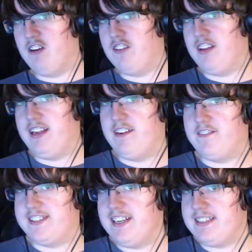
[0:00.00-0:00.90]
the
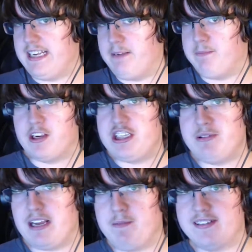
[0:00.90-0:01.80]
facility because she was
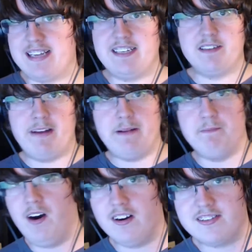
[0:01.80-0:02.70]
able to say to the main
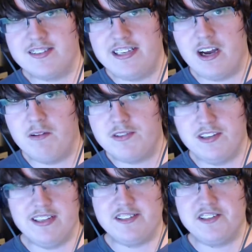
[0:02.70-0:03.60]
boss, do
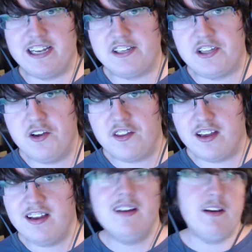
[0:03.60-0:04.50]
this, do that, do the
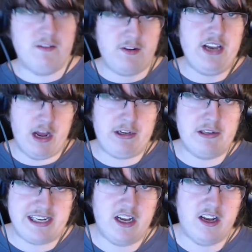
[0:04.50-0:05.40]
other,
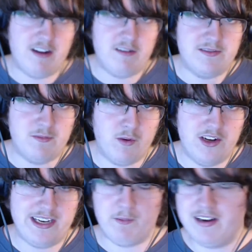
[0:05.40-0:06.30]
using her own
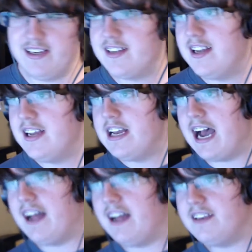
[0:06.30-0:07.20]
wording ways,
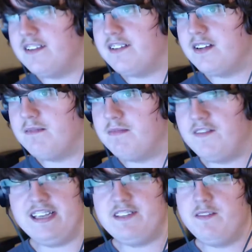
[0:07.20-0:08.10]
and
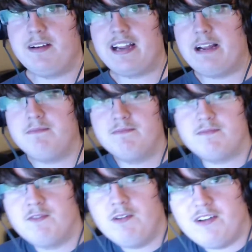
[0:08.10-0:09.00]
effectively became
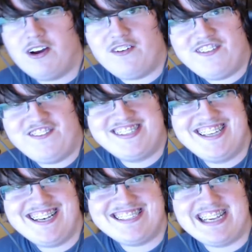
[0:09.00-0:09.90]
ruler of the
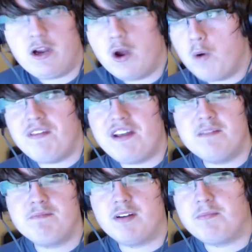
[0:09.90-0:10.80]
facility without
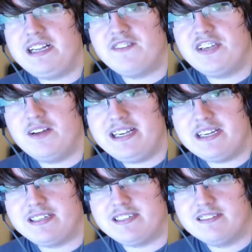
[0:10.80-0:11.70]
them properly even knowing
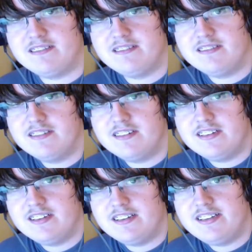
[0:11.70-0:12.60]
about it.
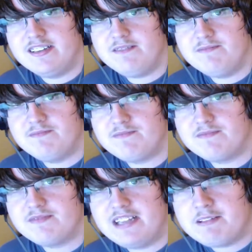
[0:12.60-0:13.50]

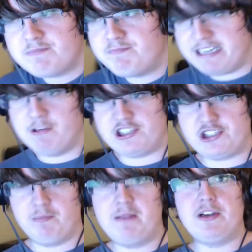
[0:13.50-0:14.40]
It was pretty much
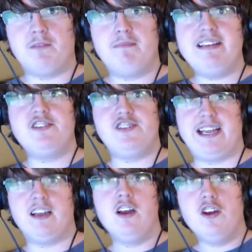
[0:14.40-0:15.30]
subliminal
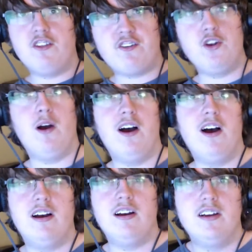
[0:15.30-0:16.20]
messaging through
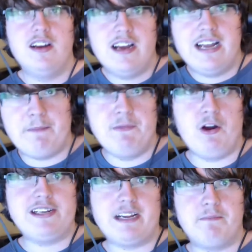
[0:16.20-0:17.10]
her
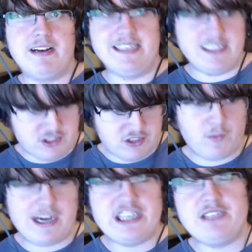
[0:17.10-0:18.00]
hypnotic abilities, through the
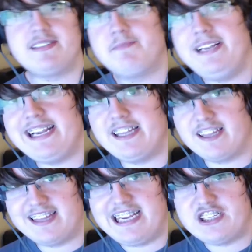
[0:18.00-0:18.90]
way she was speaking, the
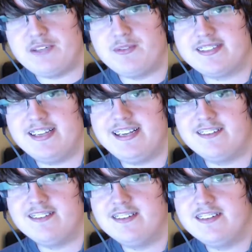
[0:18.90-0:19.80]
things she was saying.
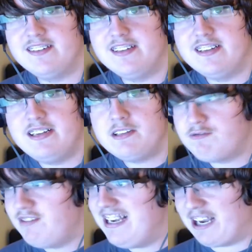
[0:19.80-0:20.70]
It's
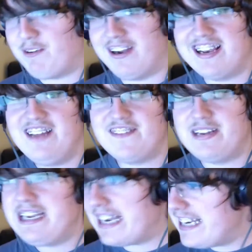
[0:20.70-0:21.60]
really quite clever,
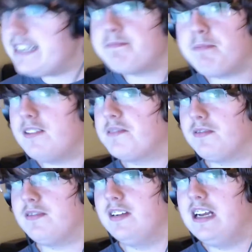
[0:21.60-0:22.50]
and it is
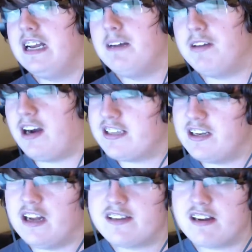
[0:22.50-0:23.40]
possible, but I
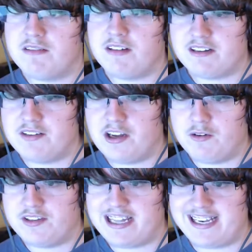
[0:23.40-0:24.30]
don't know
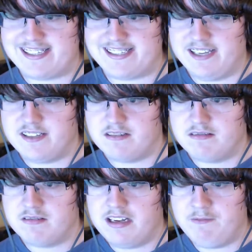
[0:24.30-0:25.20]
to that extent
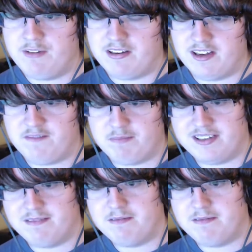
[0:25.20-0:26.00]
in real life. But